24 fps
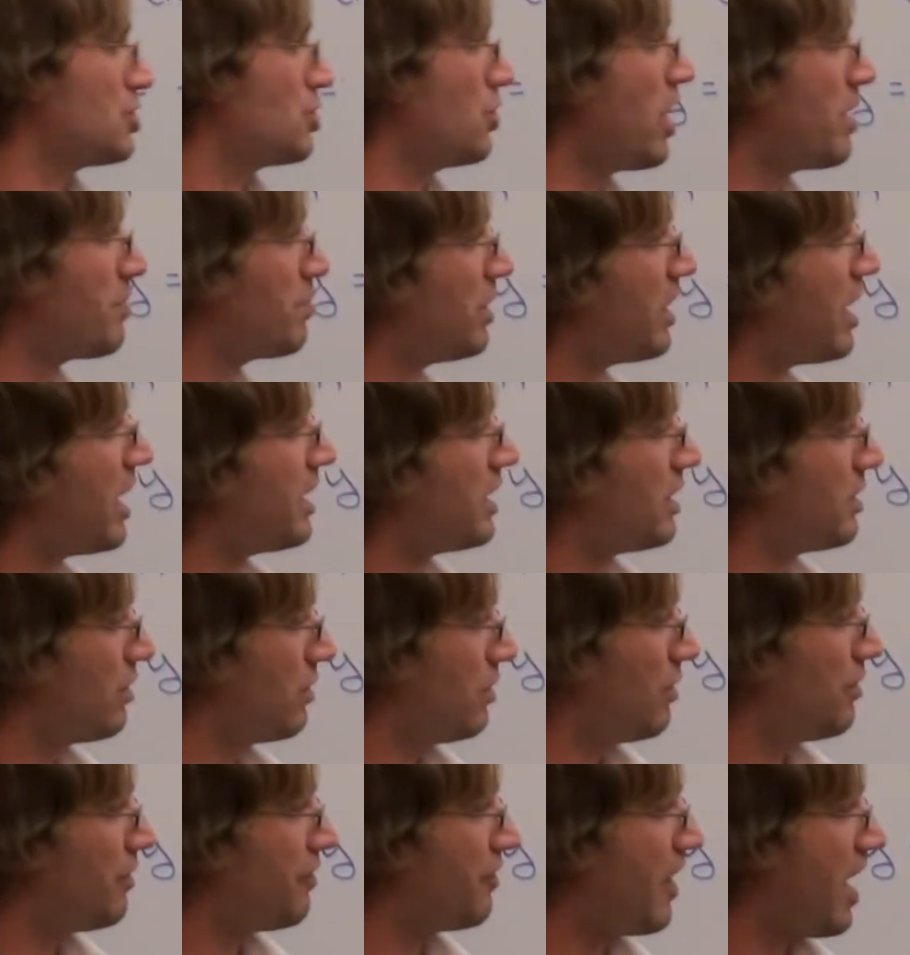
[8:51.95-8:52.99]
So I
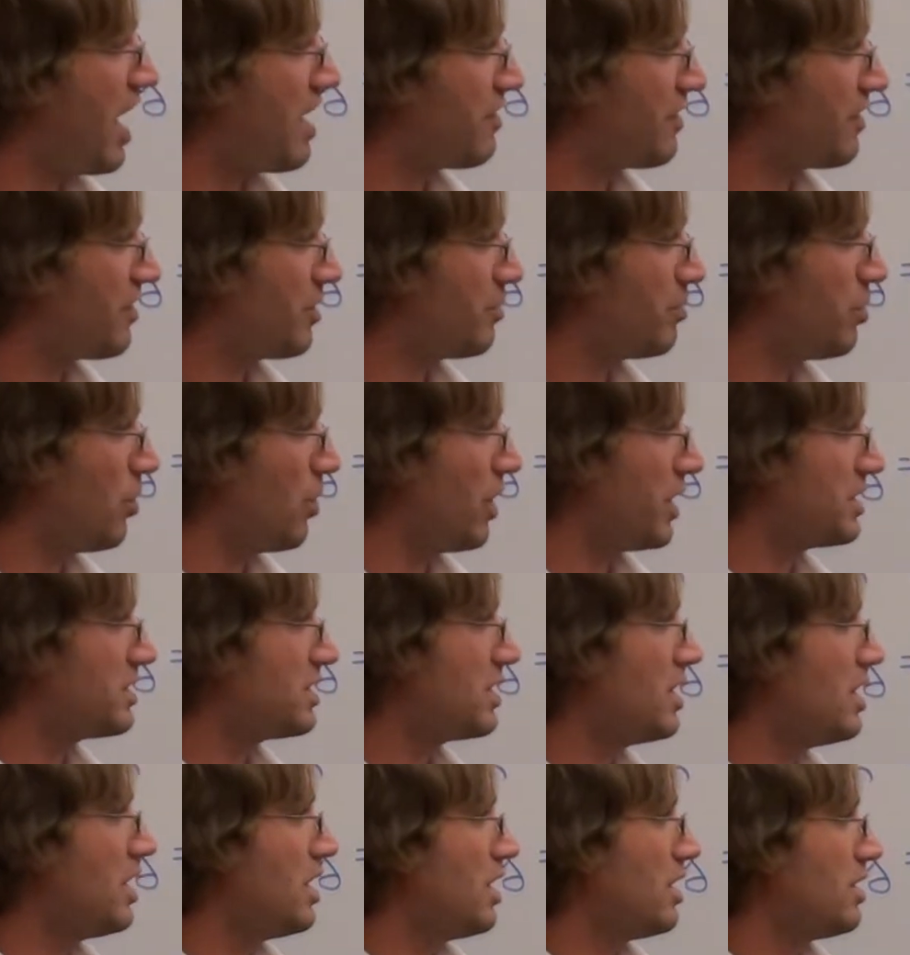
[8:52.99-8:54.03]
plotted 5 of the points.